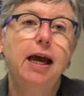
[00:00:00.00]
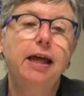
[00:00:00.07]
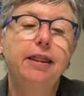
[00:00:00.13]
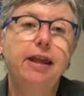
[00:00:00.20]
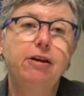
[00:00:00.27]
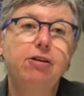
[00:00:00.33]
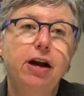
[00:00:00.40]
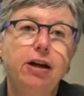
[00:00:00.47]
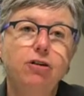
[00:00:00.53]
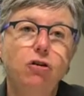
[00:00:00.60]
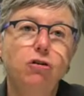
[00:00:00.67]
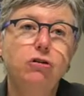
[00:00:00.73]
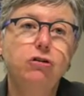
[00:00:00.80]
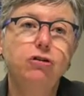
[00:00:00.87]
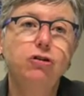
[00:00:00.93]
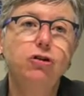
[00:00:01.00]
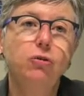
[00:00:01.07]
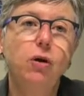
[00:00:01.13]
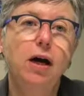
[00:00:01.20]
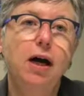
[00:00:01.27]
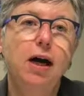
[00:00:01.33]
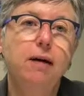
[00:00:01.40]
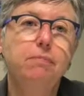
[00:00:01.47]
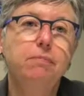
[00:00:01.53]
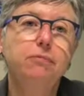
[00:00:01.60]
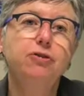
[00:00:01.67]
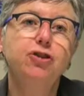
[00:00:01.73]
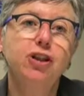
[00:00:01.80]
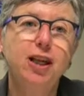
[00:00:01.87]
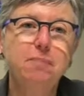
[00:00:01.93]
and there are doctors who are
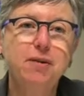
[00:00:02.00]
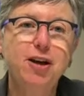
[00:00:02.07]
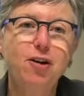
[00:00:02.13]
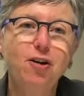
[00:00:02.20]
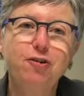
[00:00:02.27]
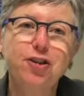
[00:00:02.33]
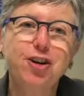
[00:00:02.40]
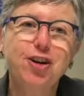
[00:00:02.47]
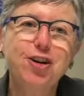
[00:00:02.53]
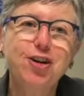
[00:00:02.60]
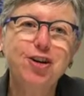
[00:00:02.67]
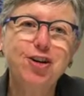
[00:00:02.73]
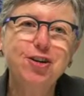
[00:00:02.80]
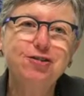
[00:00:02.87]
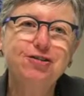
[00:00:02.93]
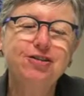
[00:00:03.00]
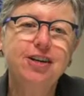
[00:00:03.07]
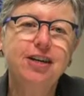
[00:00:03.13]
slipping off the curve,